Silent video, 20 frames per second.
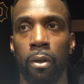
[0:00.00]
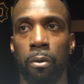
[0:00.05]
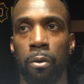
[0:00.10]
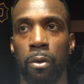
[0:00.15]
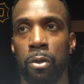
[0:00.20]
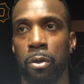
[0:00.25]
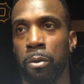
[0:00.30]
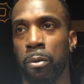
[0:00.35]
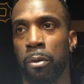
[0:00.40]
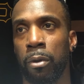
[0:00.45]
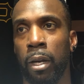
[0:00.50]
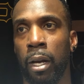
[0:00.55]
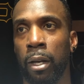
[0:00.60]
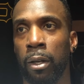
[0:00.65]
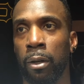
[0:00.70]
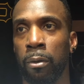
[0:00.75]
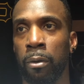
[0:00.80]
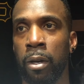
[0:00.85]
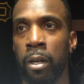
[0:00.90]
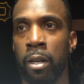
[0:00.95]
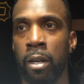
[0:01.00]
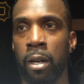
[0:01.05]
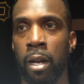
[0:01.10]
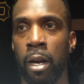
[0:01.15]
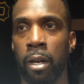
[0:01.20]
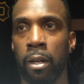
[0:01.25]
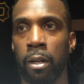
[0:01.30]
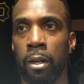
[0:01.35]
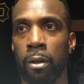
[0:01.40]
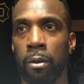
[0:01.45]
wish we would have got the win
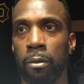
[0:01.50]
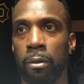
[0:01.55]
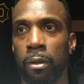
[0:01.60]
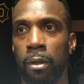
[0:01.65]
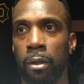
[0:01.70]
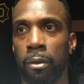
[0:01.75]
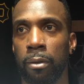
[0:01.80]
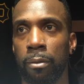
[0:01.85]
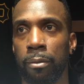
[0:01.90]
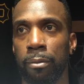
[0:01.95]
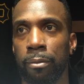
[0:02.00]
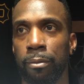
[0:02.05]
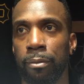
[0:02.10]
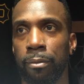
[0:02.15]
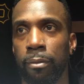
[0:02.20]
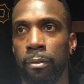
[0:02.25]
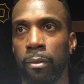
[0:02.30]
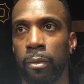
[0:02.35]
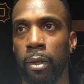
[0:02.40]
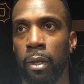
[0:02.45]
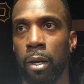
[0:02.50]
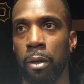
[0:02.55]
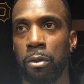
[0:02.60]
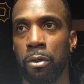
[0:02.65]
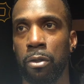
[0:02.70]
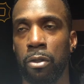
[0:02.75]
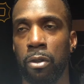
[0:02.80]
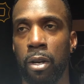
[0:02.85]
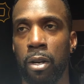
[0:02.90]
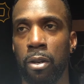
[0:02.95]
tonight, though. So, I
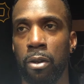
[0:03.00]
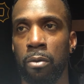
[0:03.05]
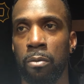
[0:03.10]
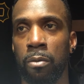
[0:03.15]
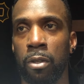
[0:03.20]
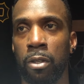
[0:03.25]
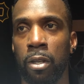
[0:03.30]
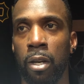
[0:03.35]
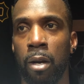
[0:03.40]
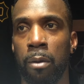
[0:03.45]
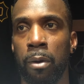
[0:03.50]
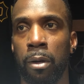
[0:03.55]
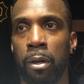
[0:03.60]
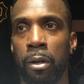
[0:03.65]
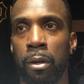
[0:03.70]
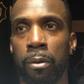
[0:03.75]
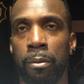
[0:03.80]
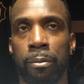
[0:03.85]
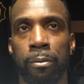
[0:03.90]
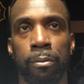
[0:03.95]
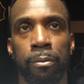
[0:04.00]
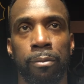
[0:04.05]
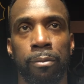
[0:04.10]
was just trying to do my job out there.